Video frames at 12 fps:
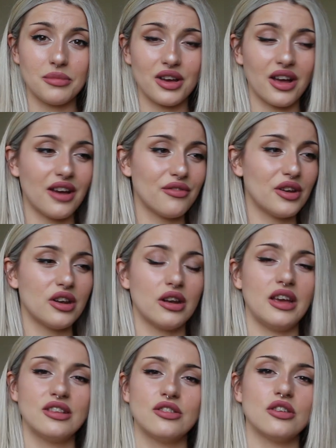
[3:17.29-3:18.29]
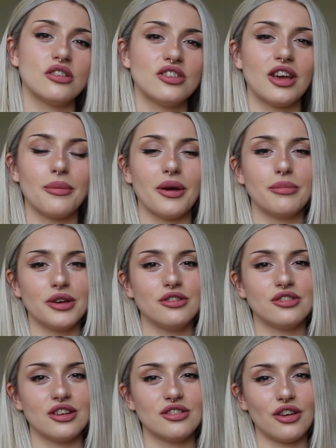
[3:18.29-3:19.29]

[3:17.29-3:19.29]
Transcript: Like, it's not a turbo booster.